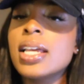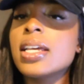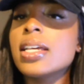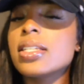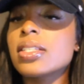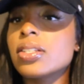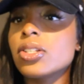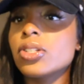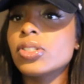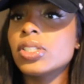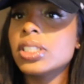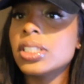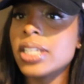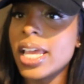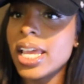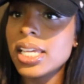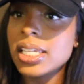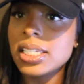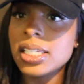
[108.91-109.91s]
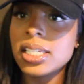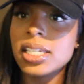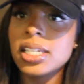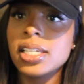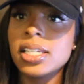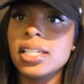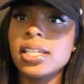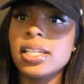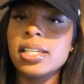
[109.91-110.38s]
is a little
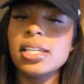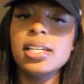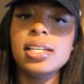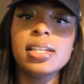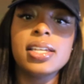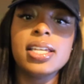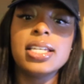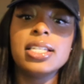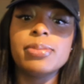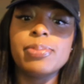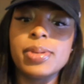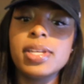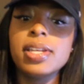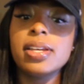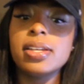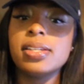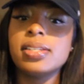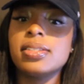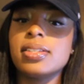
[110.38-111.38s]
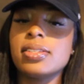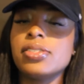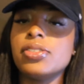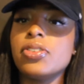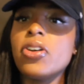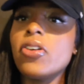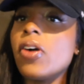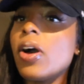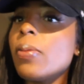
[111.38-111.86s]
shaky it's because you
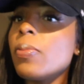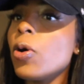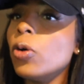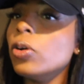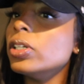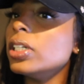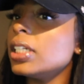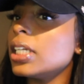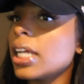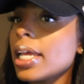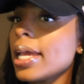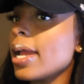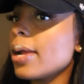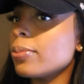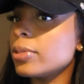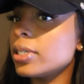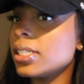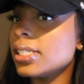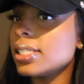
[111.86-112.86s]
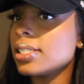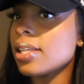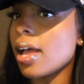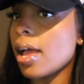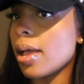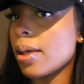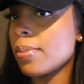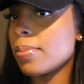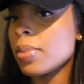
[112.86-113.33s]
know I'm holding the camera this
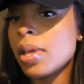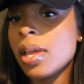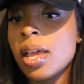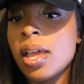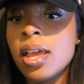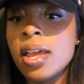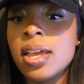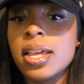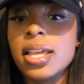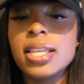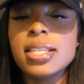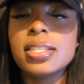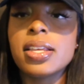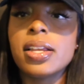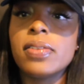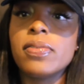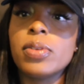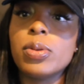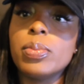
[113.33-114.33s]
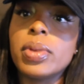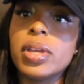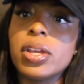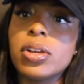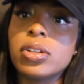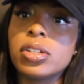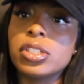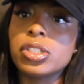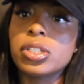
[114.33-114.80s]
time instead of it
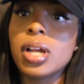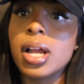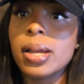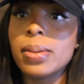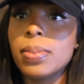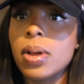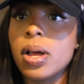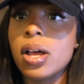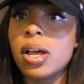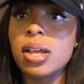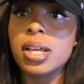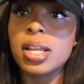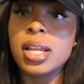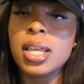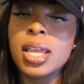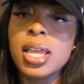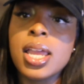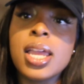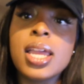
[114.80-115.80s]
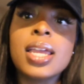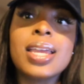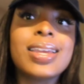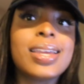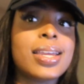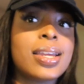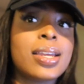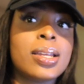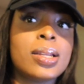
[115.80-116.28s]
being on a tripod.
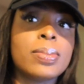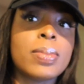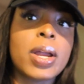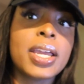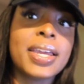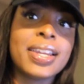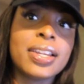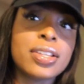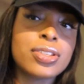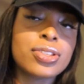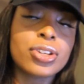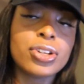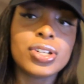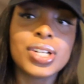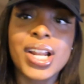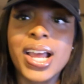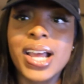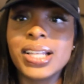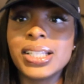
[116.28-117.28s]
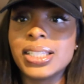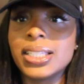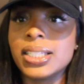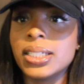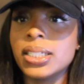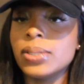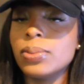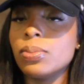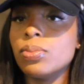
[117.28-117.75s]
And my hands are not
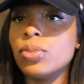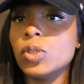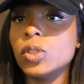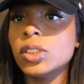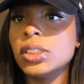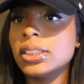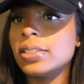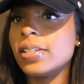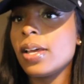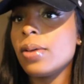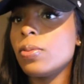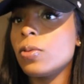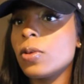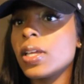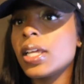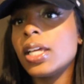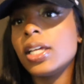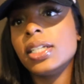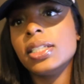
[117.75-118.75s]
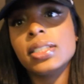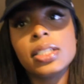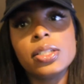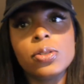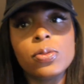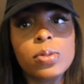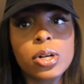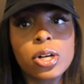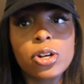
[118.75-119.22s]
the most stable hands
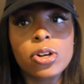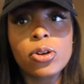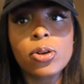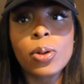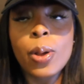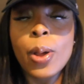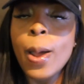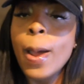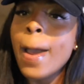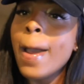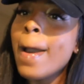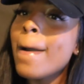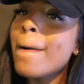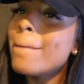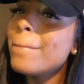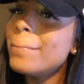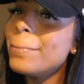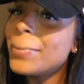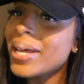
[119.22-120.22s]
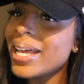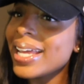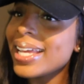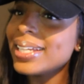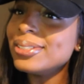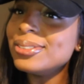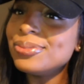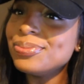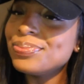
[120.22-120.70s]
in the world,
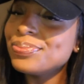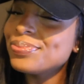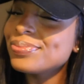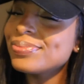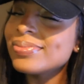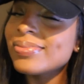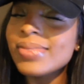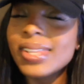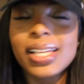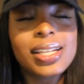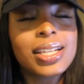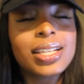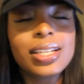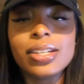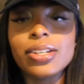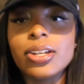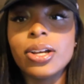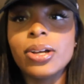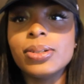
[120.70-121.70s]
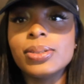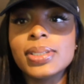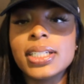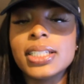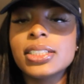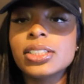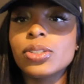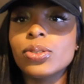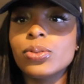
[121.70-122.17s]
but you know,
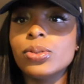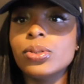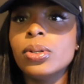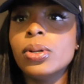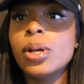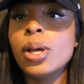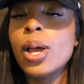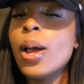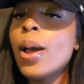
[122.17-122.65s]
it's cool.